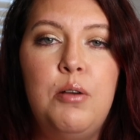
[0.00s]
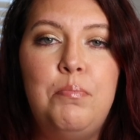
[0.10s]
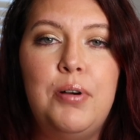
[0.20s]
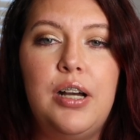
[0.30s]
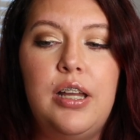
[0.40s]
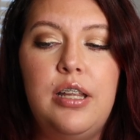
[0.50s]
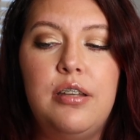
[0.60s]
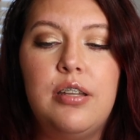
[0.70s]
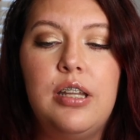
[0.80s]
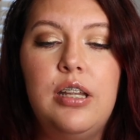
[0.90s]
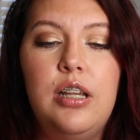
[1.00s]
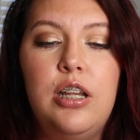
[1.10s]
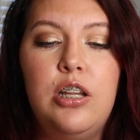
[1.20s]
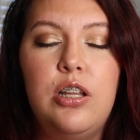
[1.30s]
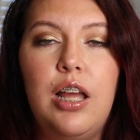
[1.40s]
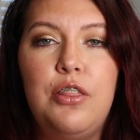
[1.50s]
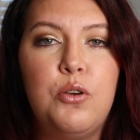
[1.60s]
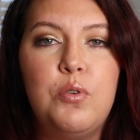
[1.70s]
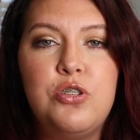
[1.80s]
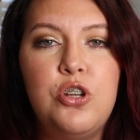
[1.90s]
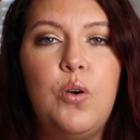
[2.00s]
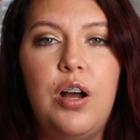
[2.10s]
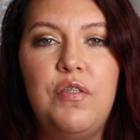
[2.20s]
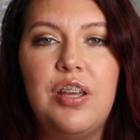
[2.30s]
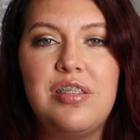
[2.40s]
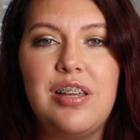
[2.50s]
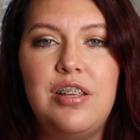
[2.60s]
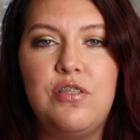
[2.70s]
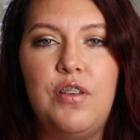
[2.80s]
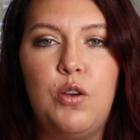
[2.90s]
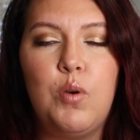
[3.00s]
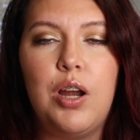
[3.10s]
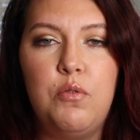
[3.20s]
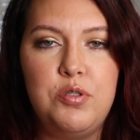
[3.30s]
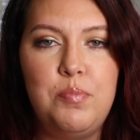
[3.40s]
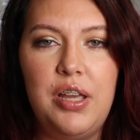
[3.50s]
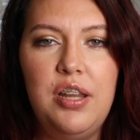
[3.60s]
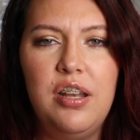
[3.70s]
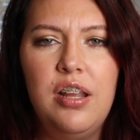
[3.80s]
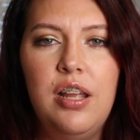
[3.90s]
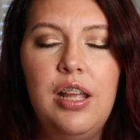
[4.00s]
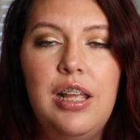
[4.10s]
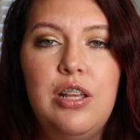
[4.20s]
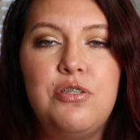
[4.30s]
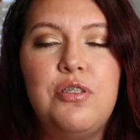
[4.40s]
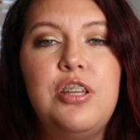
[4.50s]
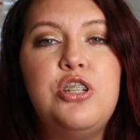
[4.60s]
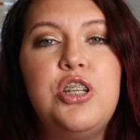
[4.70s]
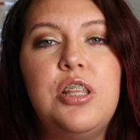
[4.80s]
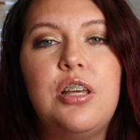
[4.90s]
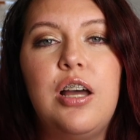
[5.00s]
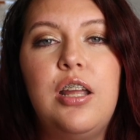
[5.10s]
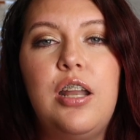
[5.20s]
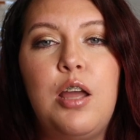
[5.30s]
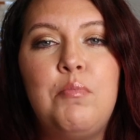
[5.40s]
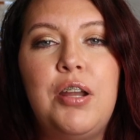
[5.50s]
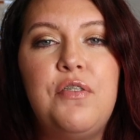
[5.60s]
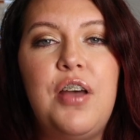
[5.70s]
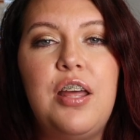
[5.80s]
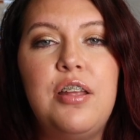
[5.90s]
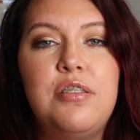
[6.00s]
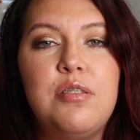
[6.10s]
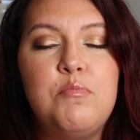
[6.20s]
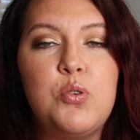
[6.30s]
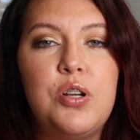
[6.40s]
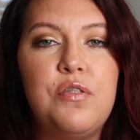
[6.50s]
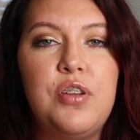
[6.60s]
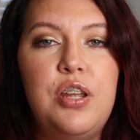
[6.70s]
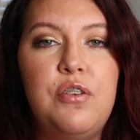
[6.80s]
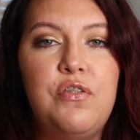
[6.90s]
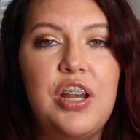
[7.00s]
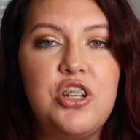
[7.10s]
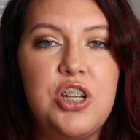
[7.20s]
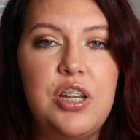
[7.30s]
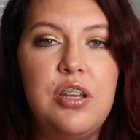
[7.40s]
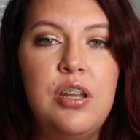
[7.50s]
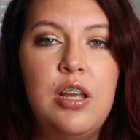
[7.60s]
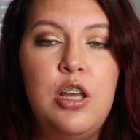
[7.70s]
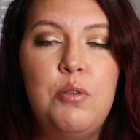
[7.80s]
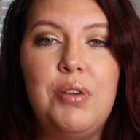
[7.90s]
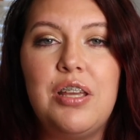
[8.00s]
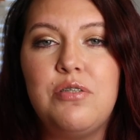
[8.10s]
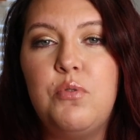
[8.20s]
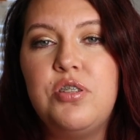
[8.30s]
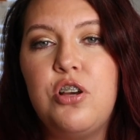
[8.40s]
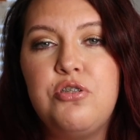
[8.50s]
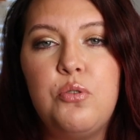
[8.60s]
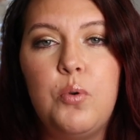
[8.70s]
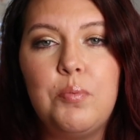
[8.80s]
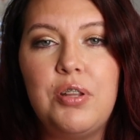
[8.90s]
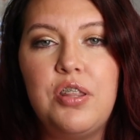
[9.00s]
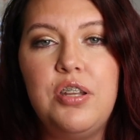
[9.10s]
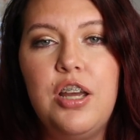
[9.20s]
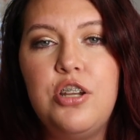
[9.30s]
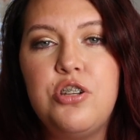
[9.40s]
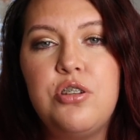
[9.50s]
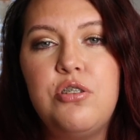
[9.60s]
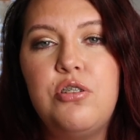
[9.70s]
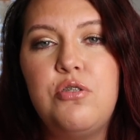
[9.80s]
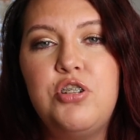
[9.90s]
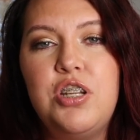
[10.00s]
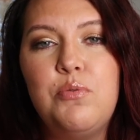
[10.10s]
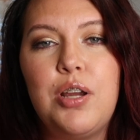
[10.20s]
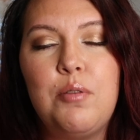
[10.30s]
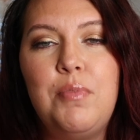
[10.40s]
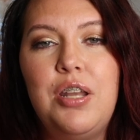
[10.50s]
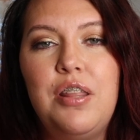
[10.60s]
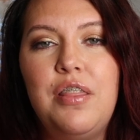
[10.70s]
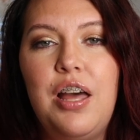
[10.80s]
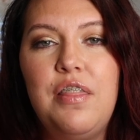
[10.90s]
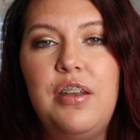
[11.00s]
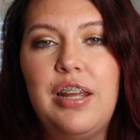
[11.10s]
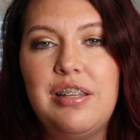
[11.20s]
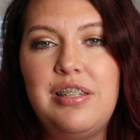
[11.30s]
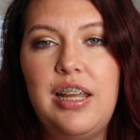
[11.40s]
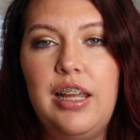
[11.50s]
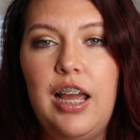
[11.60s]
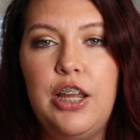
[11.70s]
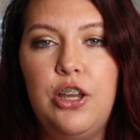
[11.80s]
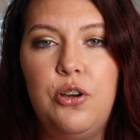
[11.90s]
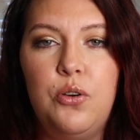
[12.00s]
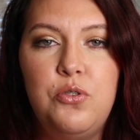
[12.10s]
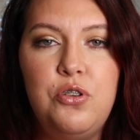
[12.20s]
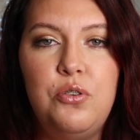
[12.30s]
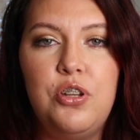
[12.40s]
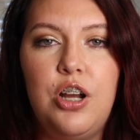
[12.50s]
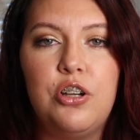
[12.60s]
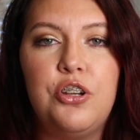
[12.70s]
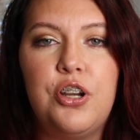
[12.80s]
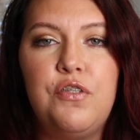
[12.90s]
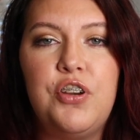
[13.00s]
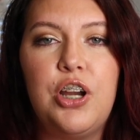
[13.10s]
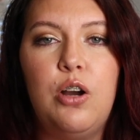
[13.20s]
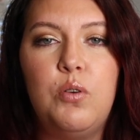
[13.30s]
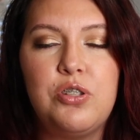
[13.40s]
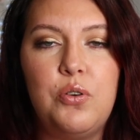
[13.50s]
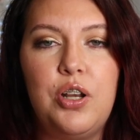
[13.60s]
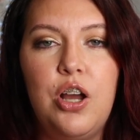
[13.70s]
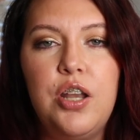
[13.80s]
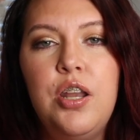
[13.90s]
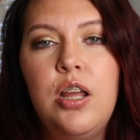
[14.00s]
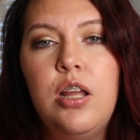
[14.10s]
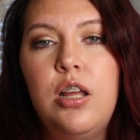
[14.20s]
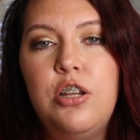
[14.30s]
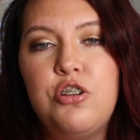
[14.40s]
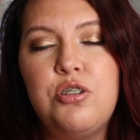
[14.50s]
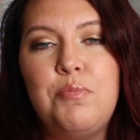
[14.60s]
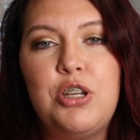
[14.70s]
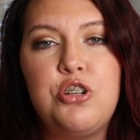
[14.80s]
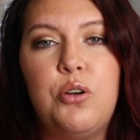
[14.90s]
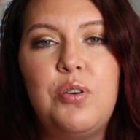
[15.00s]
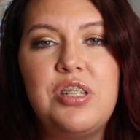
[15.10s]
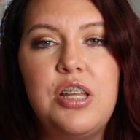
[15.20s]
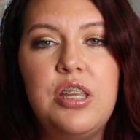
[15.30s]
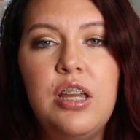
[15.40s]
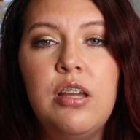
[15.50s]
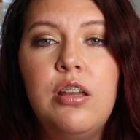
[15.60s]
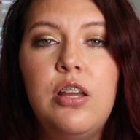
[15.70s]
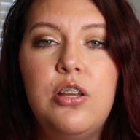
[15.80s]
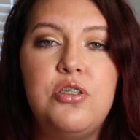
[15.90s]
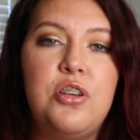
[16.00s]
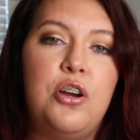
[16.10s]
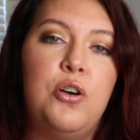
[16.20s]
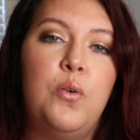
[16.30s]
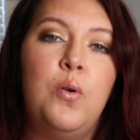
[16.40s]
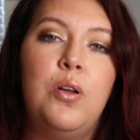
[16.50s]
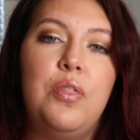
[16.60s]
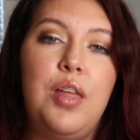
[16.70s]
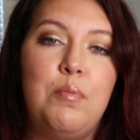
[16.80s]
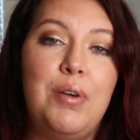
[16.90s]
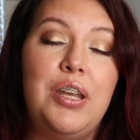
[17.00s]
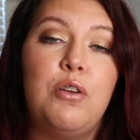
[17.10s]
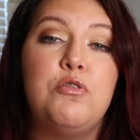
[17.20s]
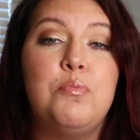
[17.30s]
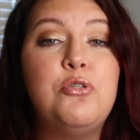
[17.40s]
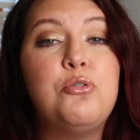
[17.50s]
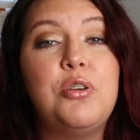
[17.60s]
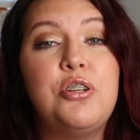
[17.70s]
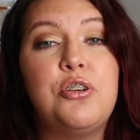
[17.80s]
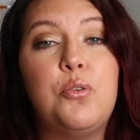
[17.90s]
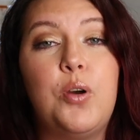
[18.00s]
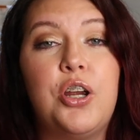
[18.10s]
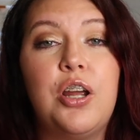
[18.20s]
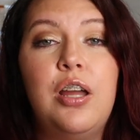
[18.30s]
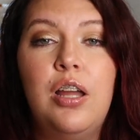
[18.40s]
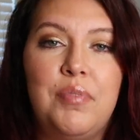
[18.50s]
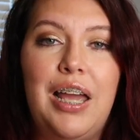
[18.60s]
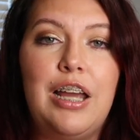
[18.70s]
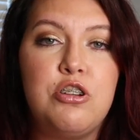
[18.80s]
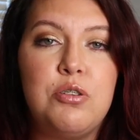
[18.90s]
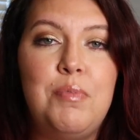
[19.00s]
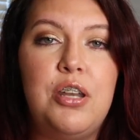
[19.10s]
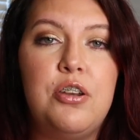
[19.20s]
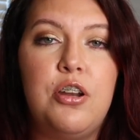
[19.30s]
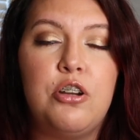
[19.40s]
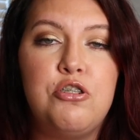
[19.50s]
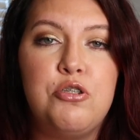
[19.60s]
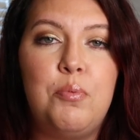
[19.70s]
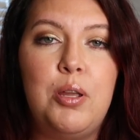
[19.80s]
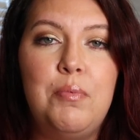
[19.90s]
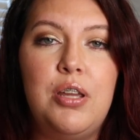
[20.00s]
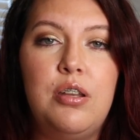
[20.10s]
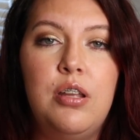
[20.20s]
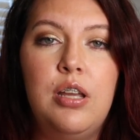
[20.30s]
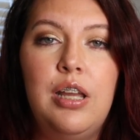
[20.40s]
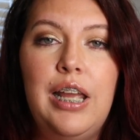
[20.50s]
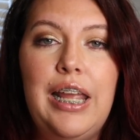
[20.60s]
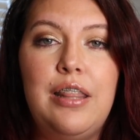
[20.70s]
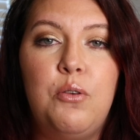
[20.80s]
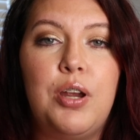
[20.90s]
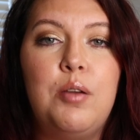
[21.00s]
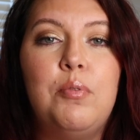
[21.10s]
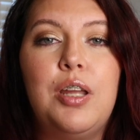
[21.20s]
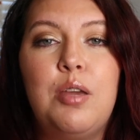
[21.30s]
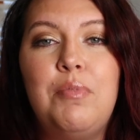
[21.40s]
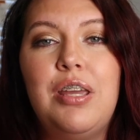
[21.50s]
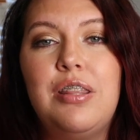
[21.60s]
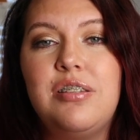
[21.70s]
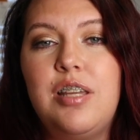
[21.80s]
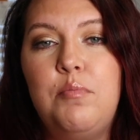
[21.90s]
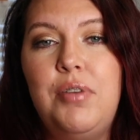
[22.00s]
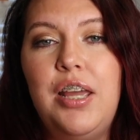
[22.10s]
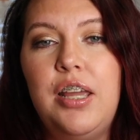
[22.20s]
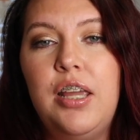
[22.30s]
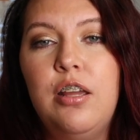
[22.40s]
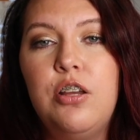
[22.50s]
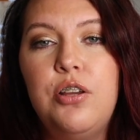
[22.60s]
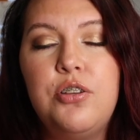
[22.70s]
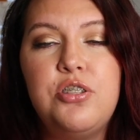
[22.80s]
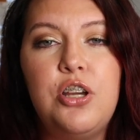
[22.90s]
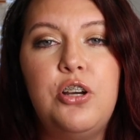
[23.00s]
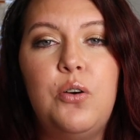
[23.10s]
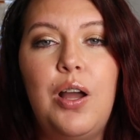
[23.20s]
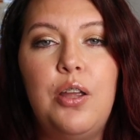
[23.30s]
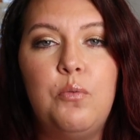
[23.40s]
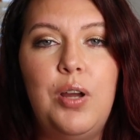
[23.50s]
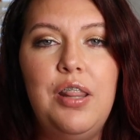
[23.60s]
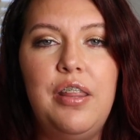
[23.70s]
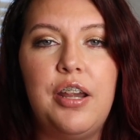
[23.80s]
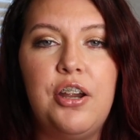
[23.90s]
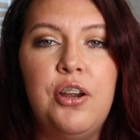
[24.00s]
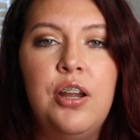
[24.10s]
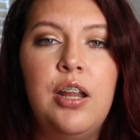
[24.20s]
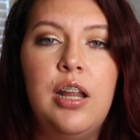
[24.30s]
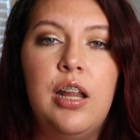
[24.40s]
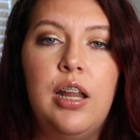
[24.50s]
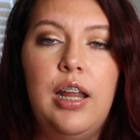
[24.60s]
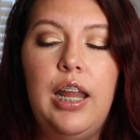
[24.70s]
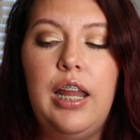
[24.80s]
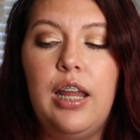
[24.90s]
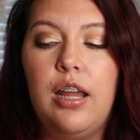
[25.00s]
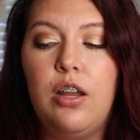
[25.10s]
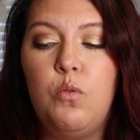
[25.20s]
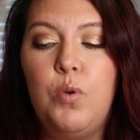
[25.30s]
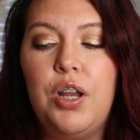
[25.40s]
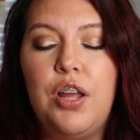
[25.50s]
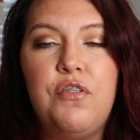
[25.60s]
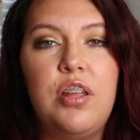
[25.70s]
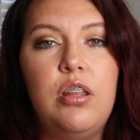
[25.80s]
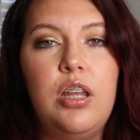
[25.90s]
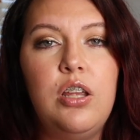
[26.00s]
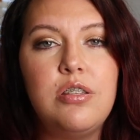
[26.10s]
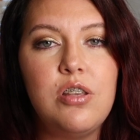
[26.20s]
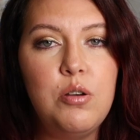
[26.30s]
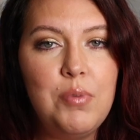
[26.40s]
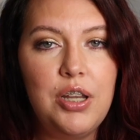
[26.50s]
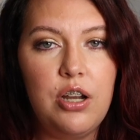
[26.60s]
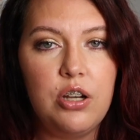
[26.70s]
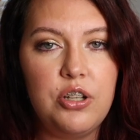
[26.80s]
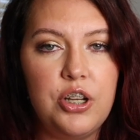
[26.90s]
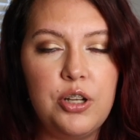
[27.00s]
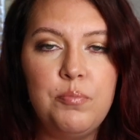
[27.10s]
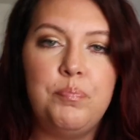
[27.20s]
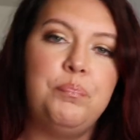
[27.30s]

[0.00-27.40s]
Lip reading: but there was no obvious signs of like where I was bit. So then she thought I might have had some sort of infection, because it was also warm to the touch. So she recommended that the next day I go to the doctor and figure out what's going on, just to make sure it was nothing. So that Monday I was supposed to return to work. I actually made a doctor's appointment and they were able to get me in the same day. So I went there, and when I finally saw my doctor,